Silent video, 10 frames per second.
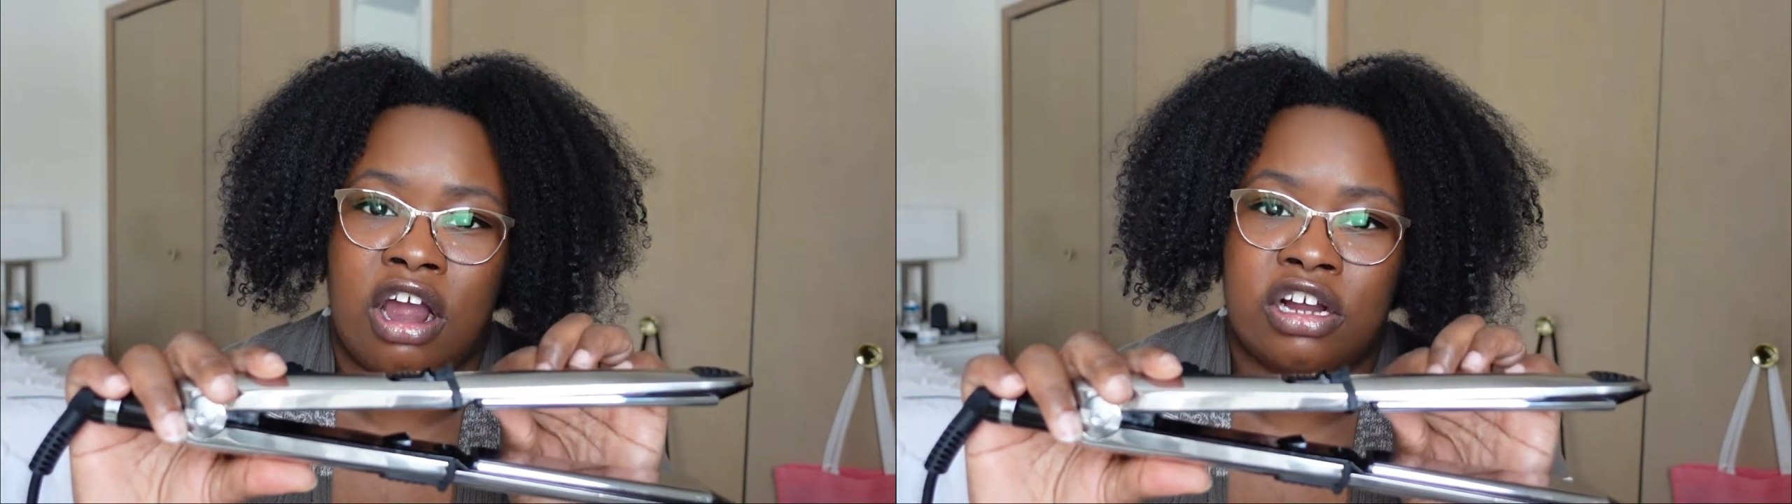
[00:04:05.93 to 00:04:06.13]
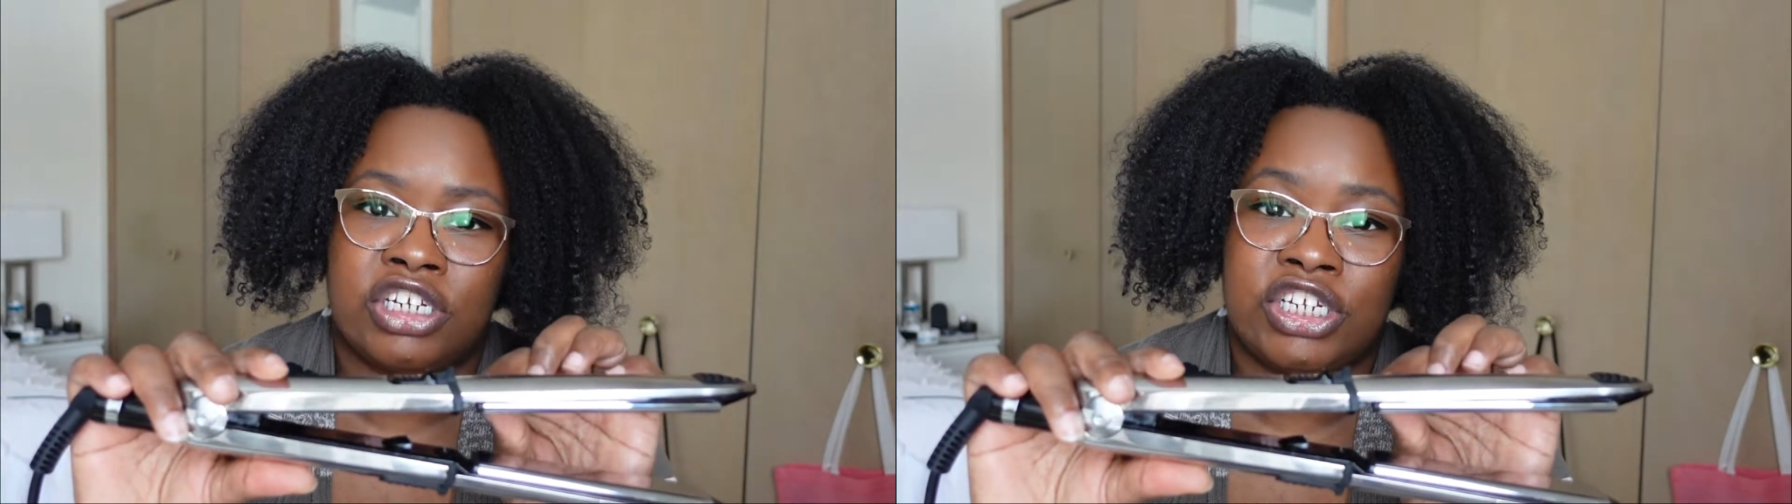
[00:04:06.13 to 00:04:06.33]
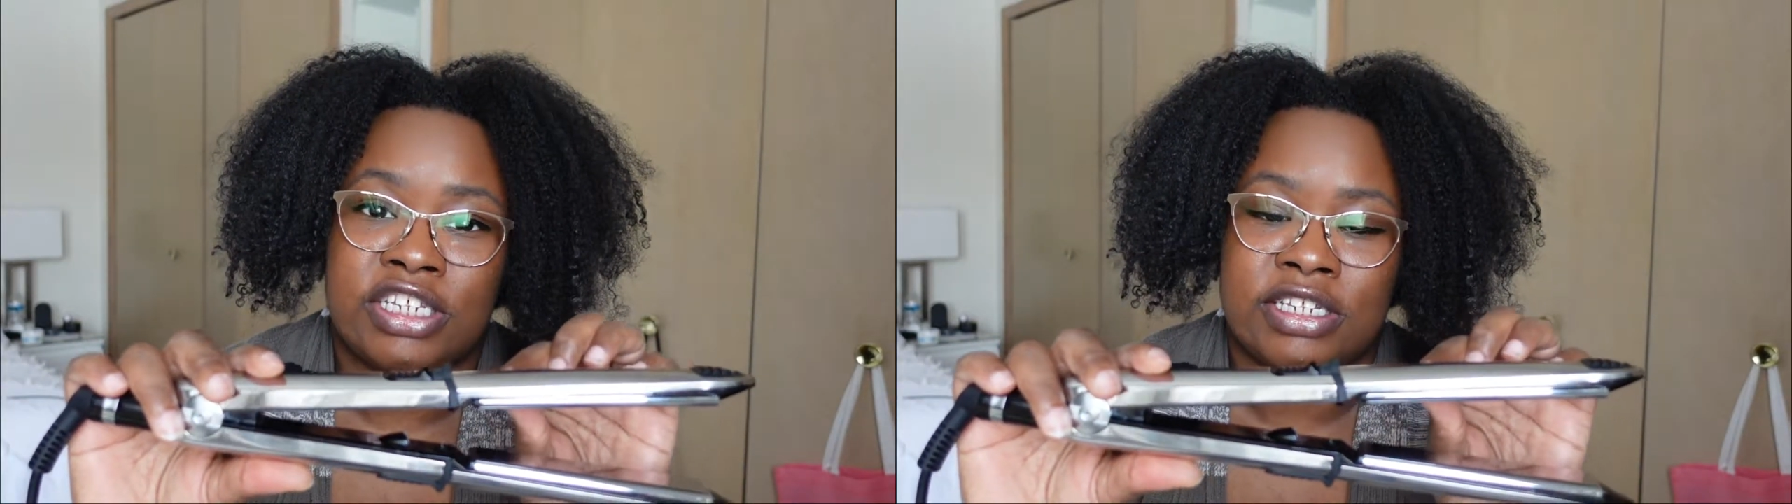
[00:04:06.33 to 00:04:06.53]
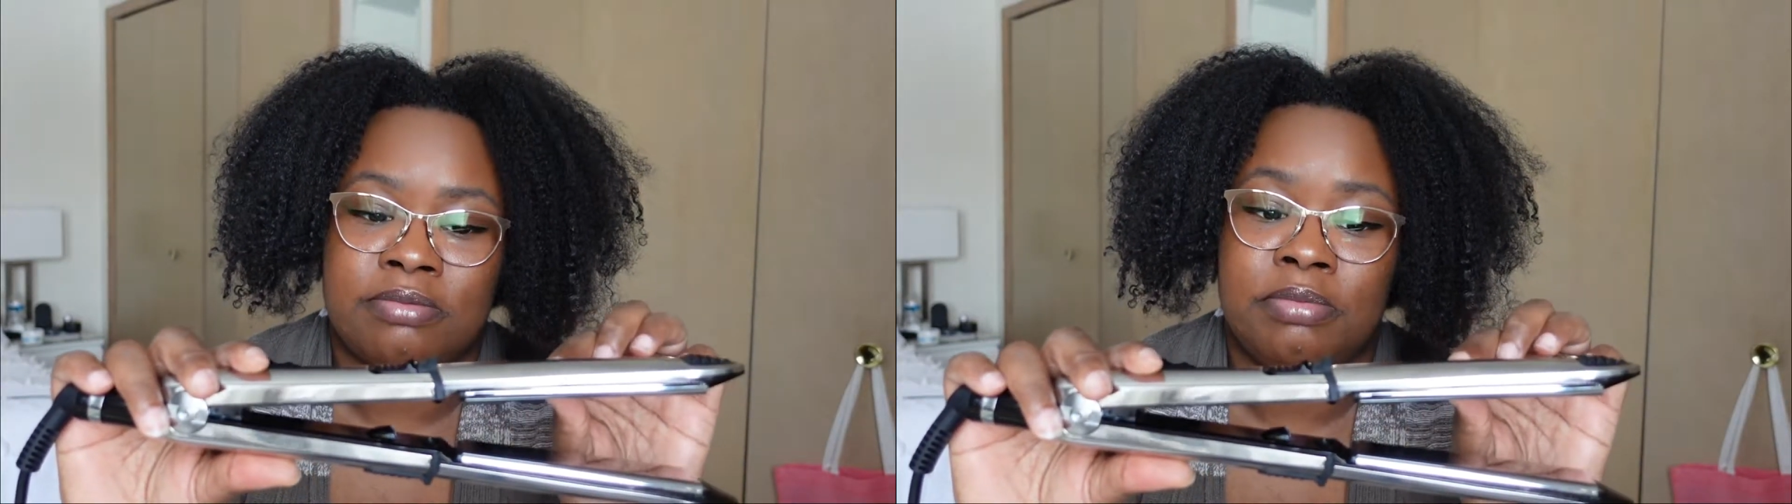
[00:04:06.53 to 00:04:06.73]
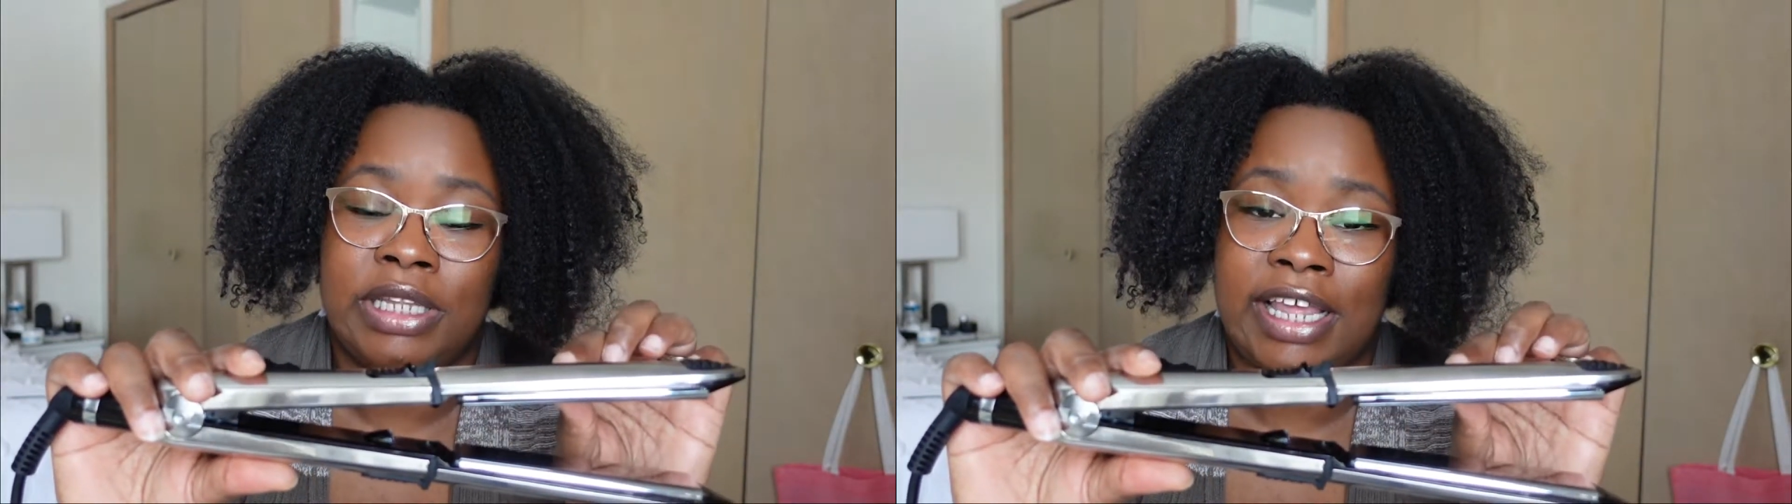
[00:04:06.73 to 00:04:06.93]
are just in
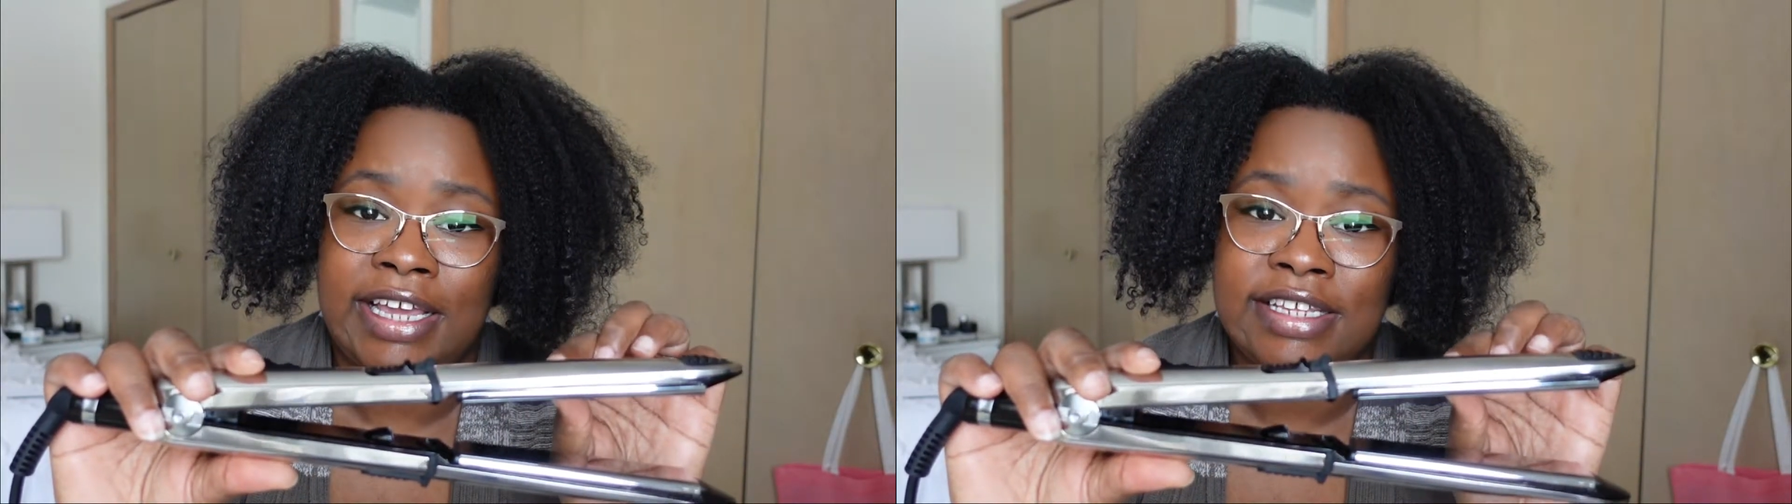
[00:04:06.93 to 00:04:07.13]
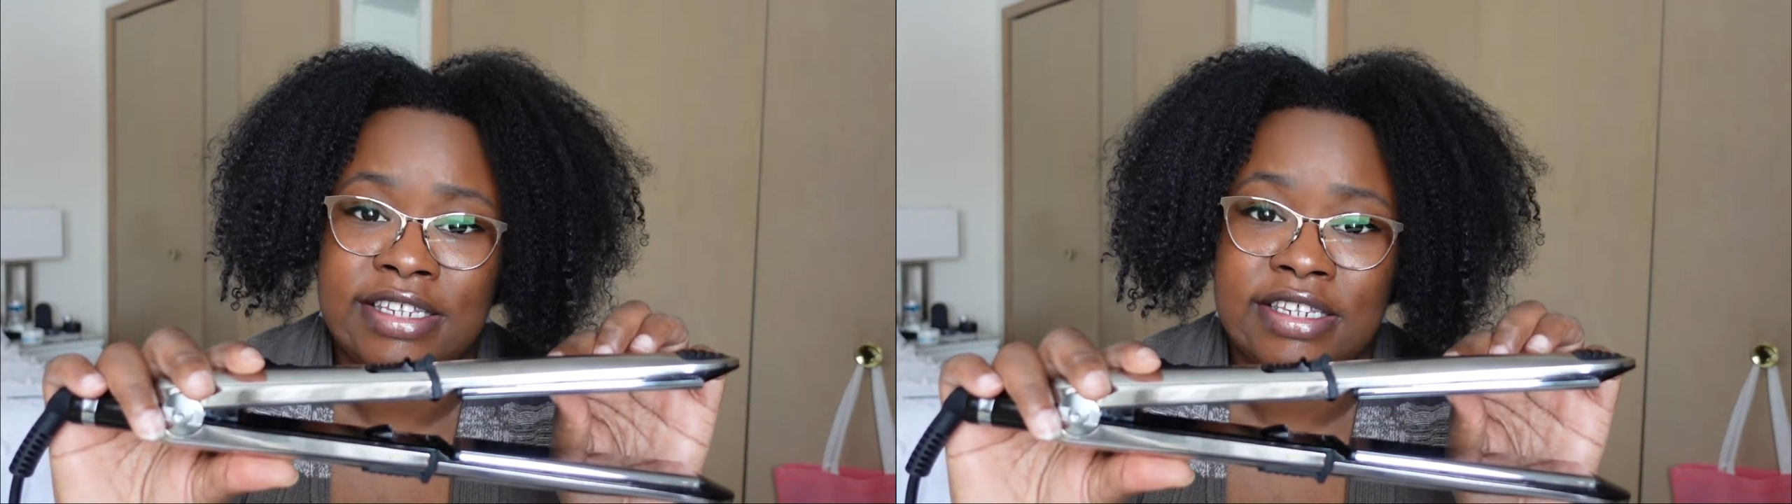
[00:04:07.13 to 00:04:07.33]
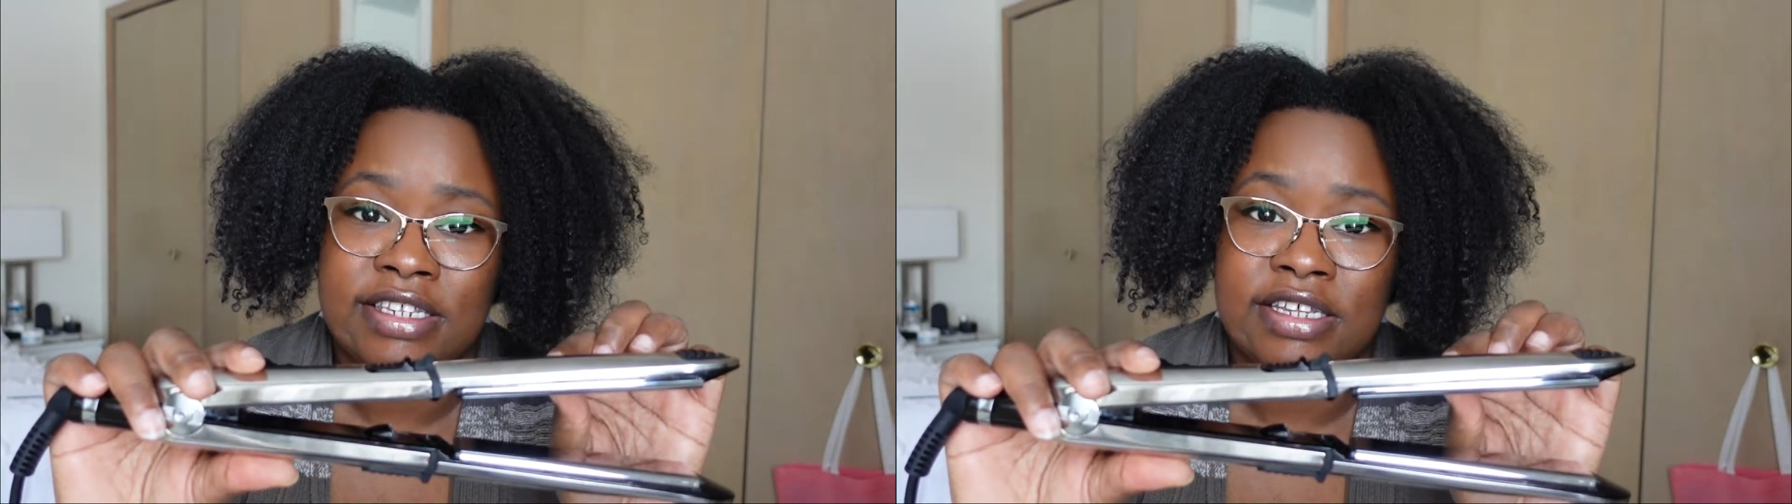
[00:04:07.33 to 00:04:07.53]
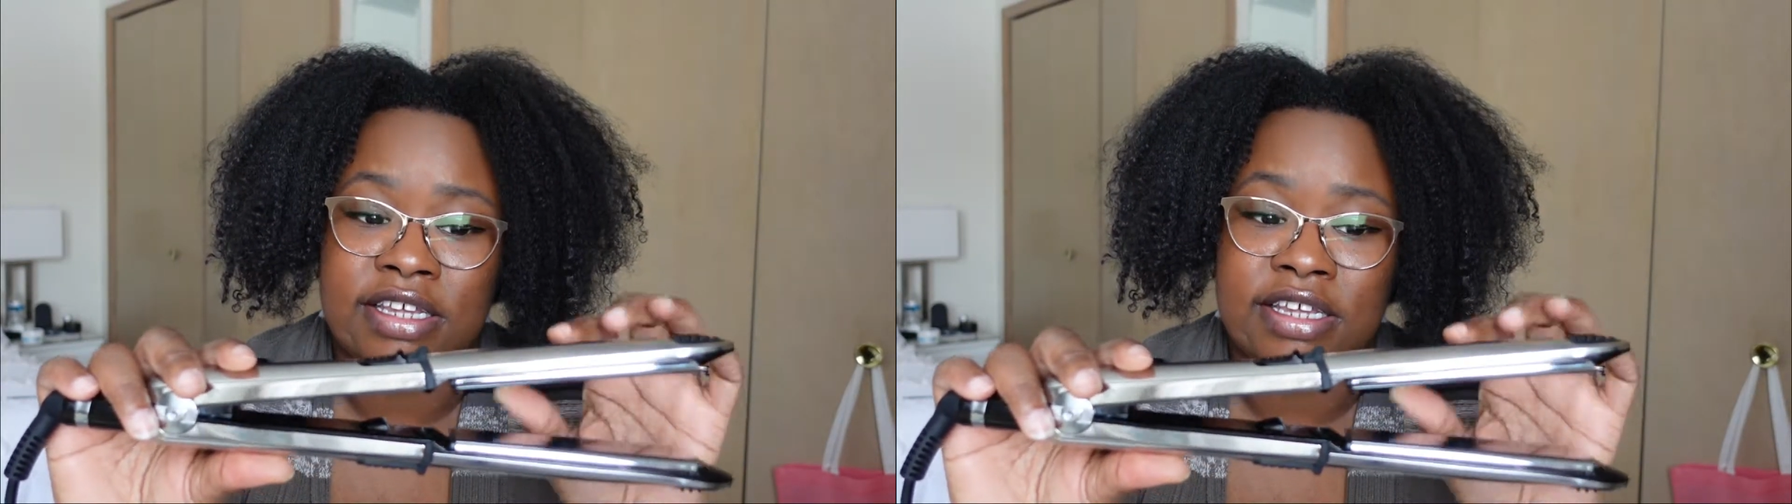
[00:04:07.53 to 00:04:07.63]
place